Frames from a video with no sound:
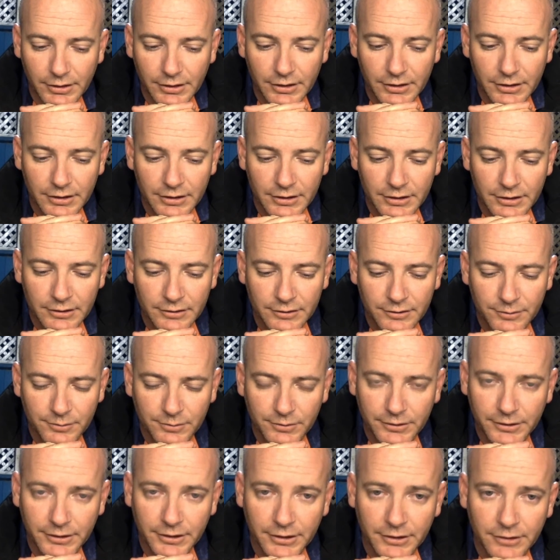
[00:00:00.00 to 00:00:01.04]
And the
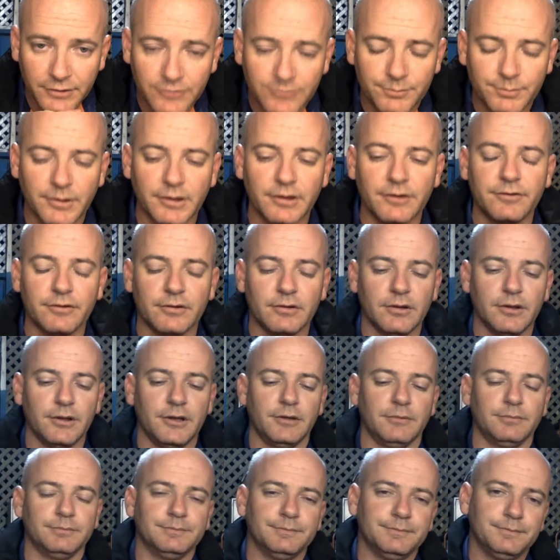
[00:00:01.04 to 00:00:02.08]
plan is
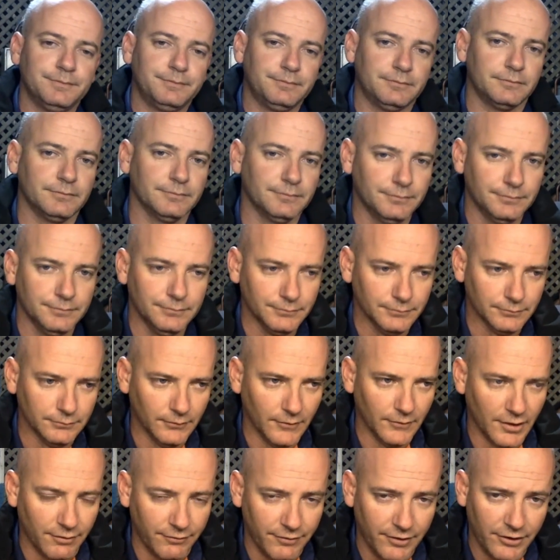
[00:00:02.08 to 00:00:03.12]
basically,
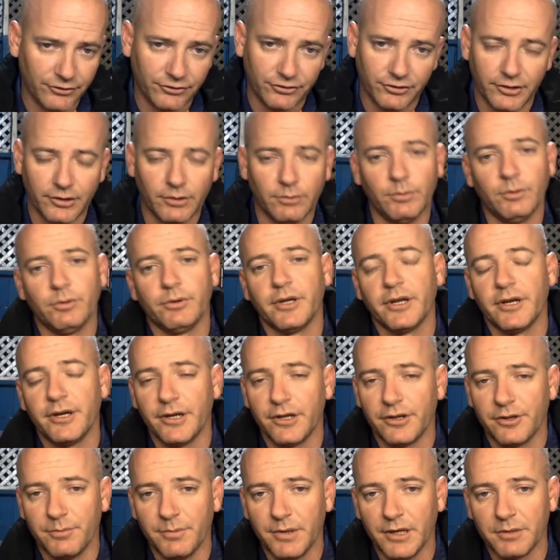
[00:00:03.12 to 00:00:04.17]
eventually I will get
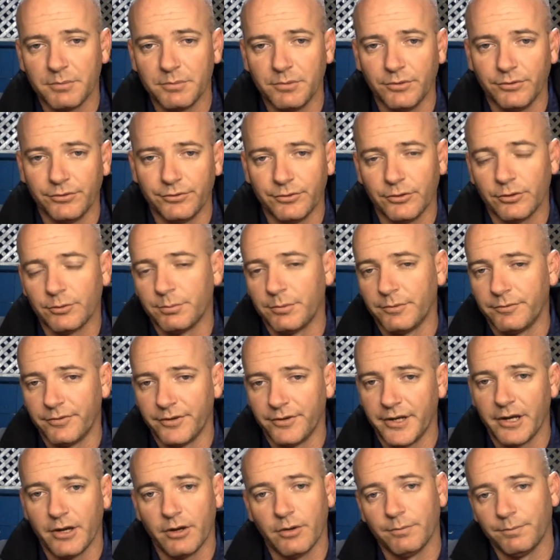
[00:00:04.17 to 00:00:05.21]
another Magpul stock, but for
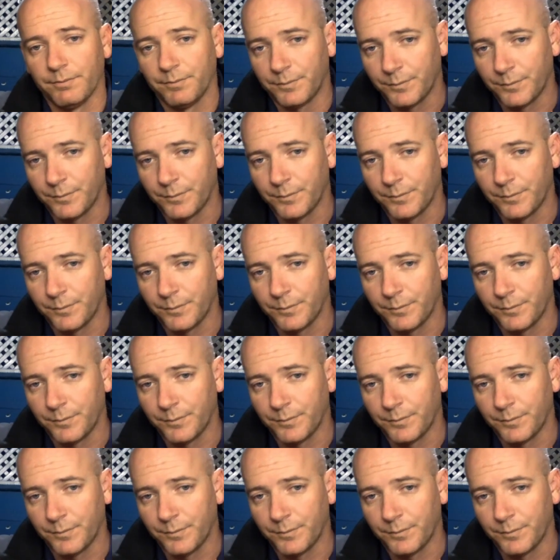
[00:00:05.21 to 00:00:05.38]
now,